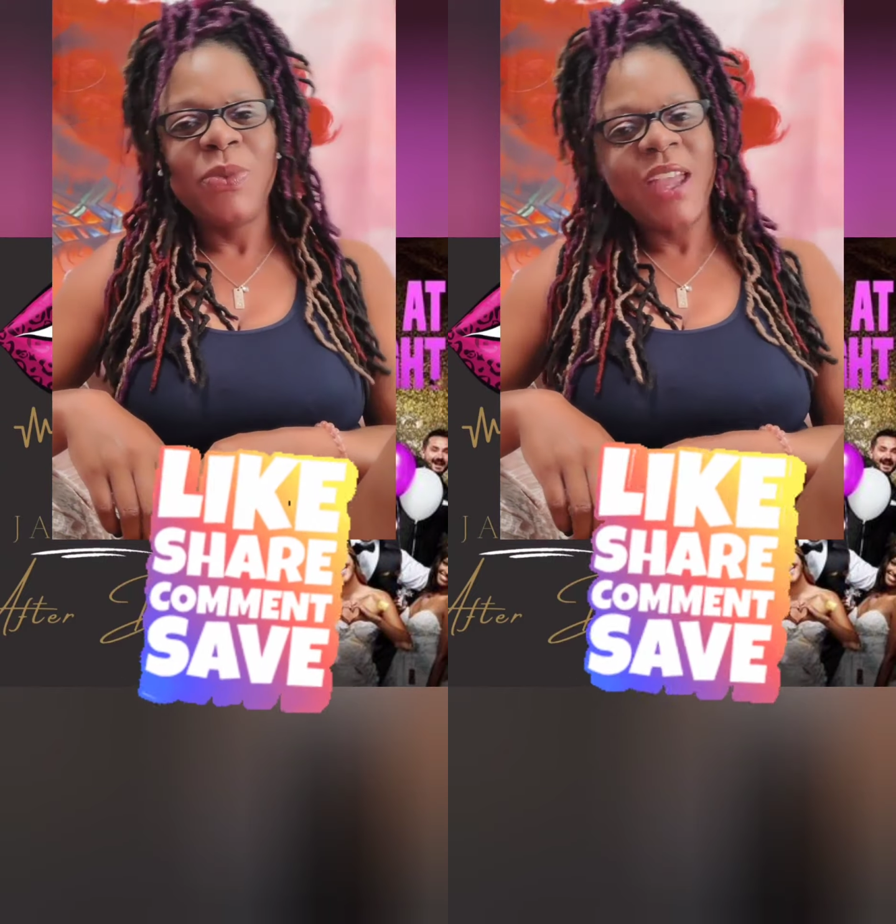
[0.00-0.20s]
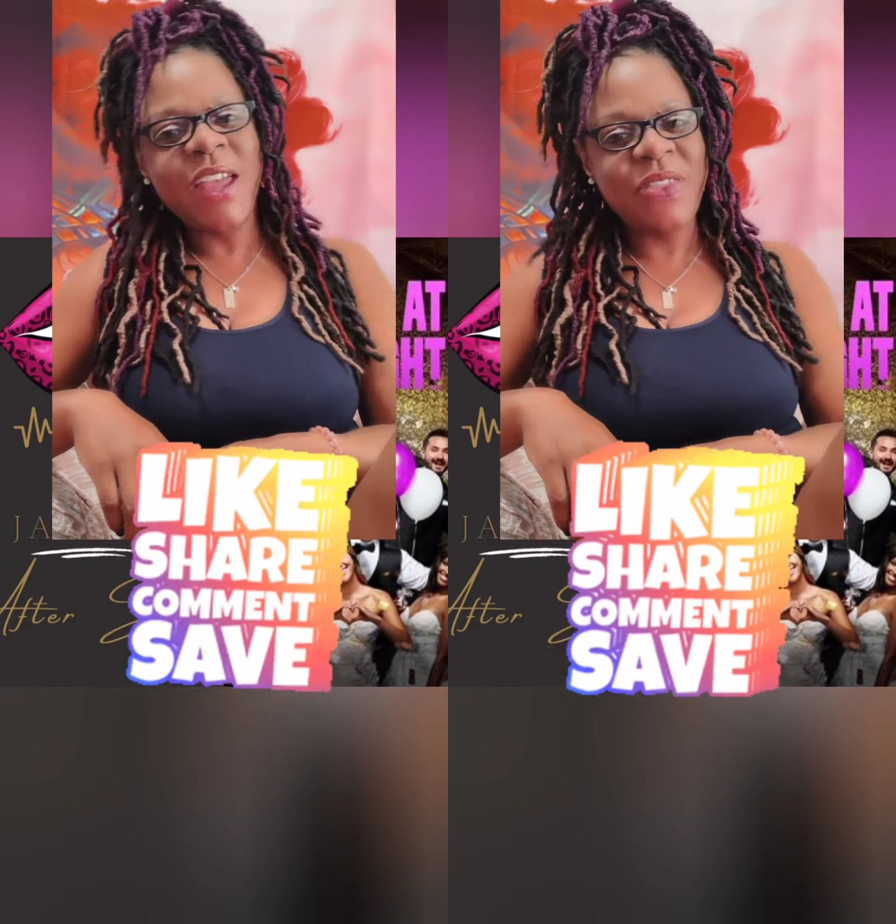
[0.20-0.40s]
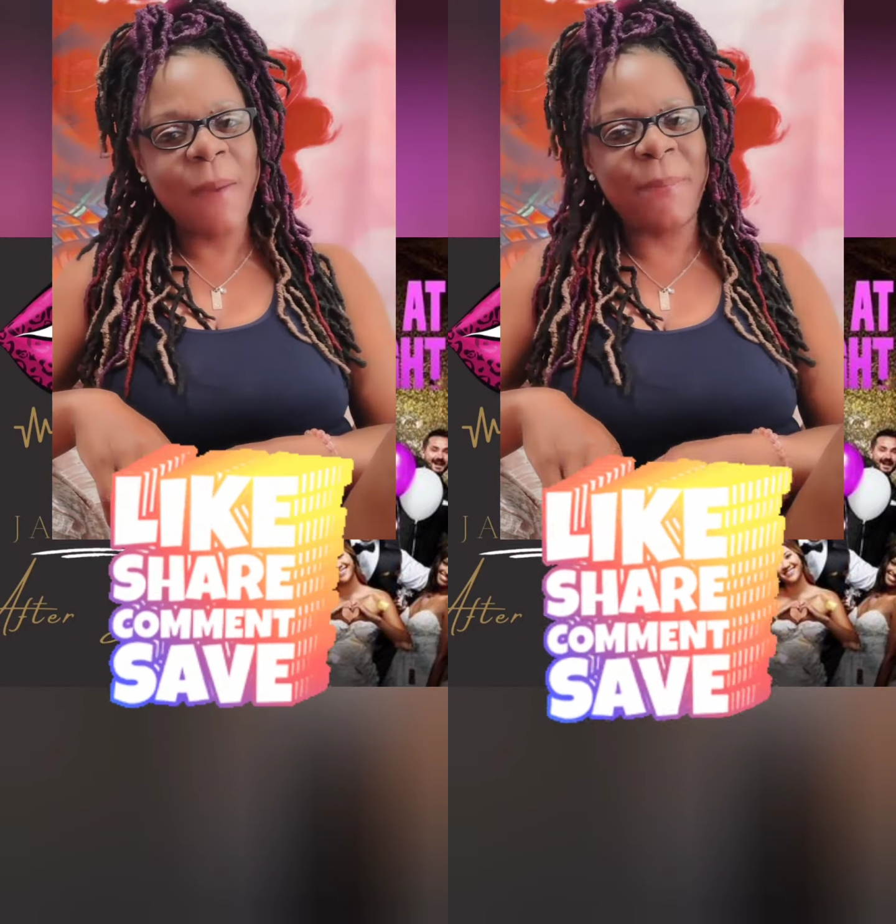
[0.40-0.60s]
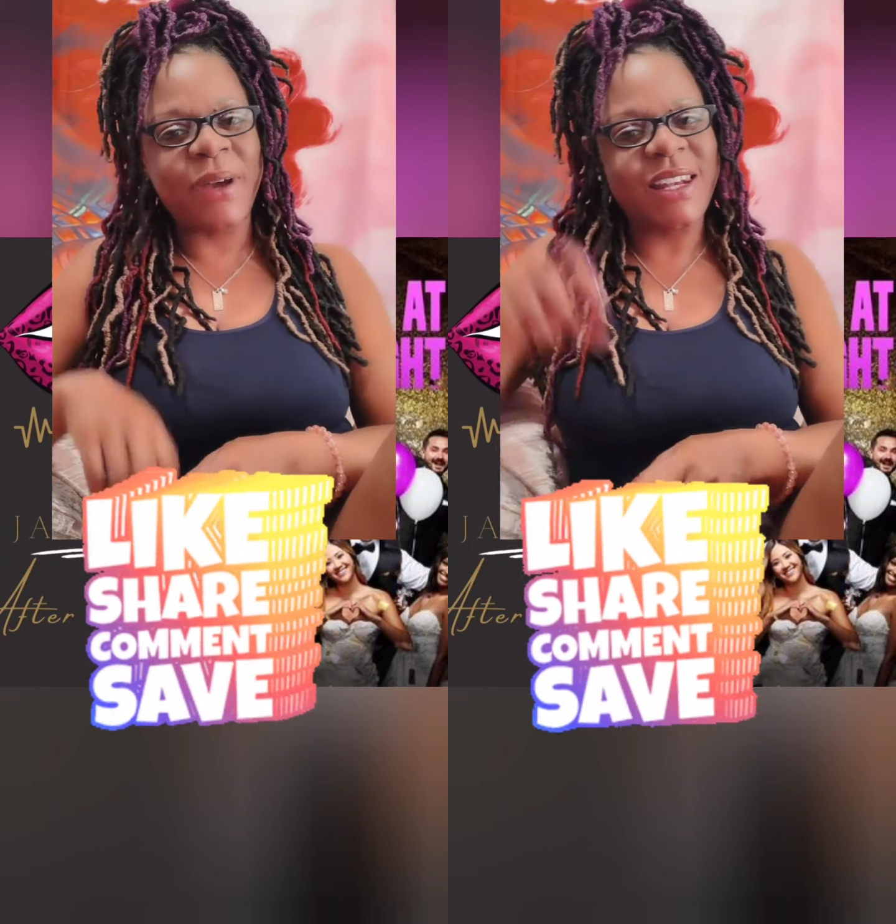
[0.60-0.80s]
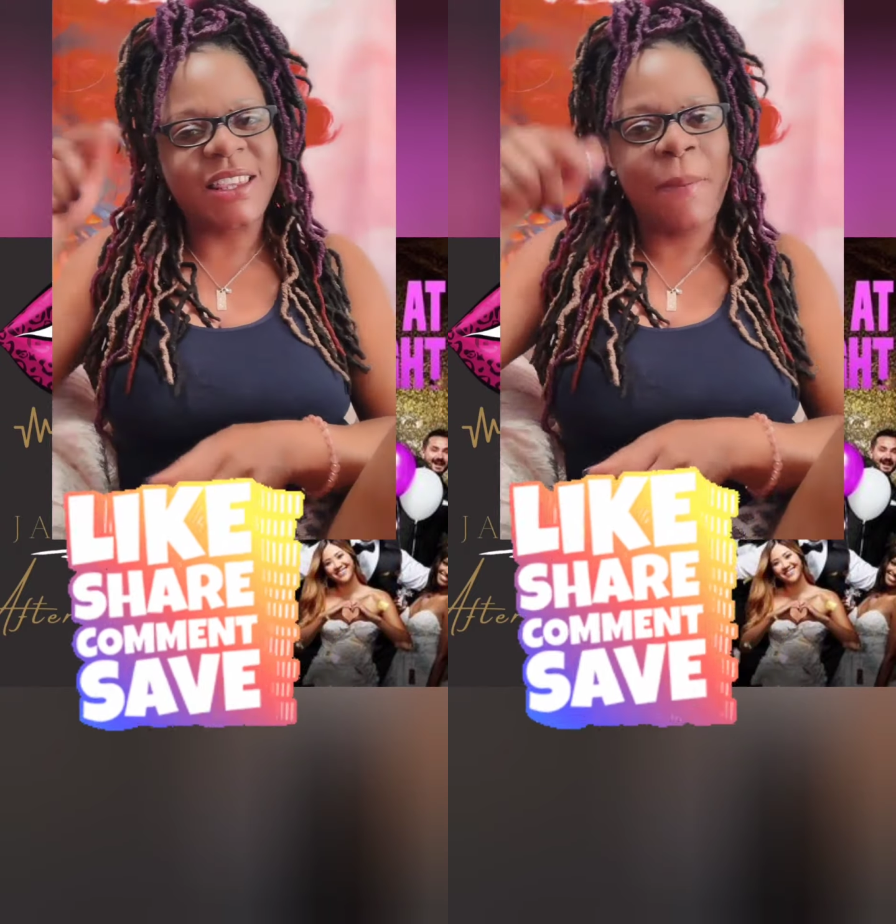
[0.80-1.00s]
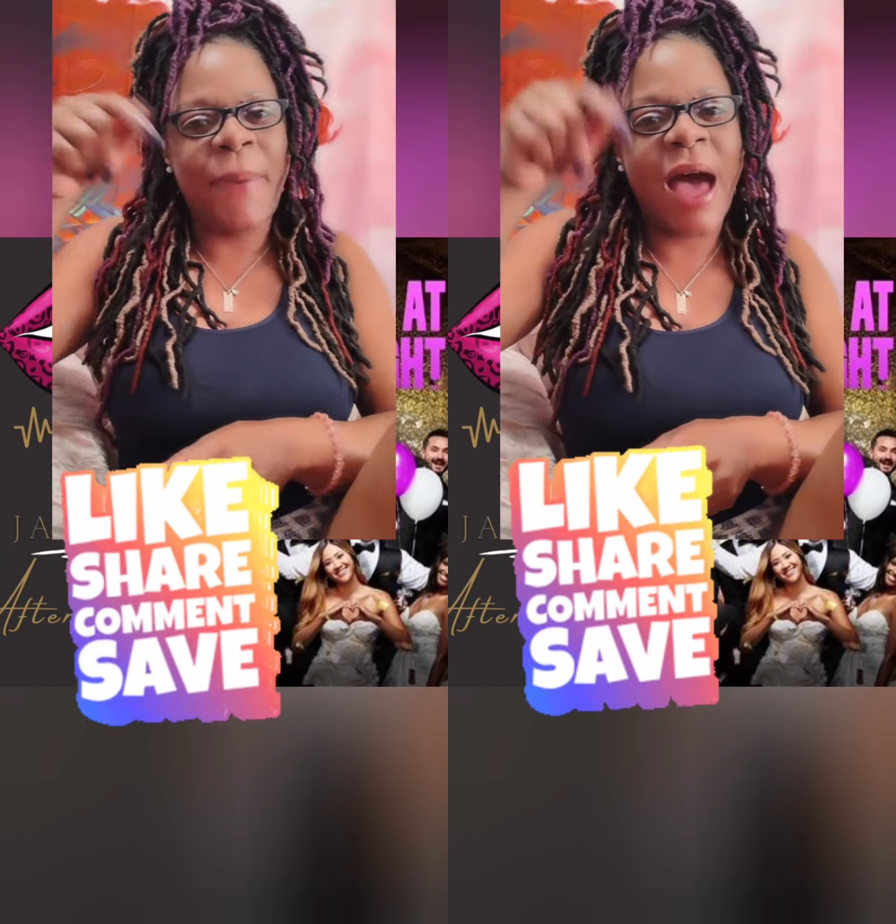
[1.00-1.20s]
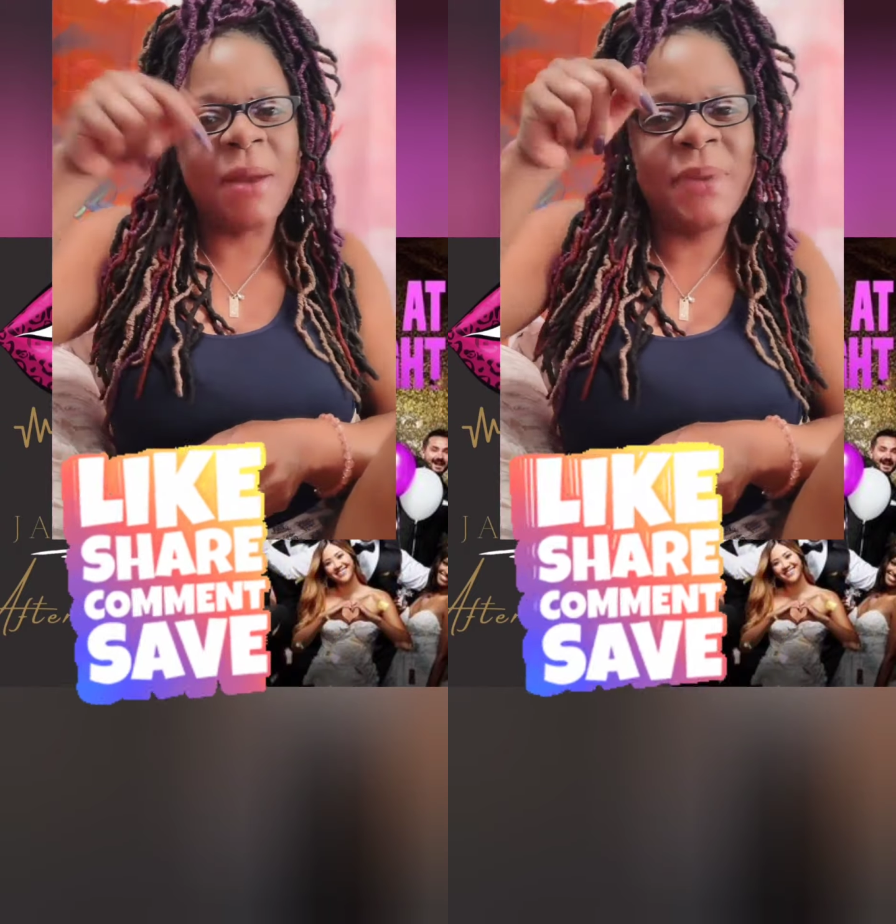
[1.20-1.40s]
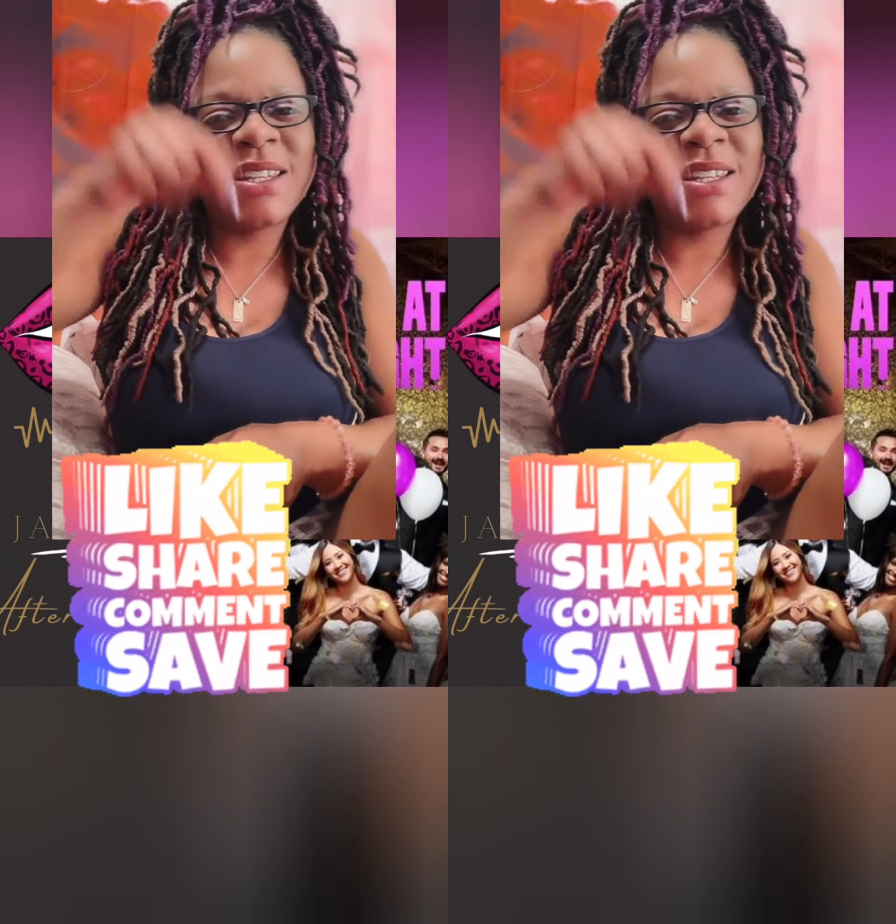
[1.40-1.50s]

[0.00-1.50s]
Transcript: Hit that button at the bottom of the